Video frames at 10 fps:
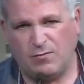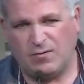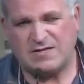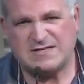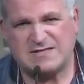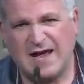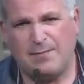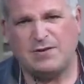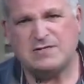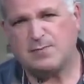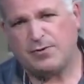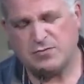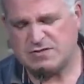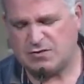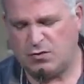a disciple is a
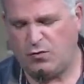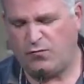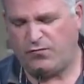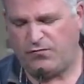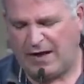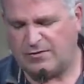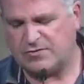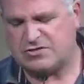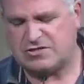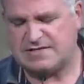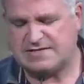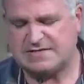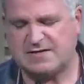person who follows Jesus.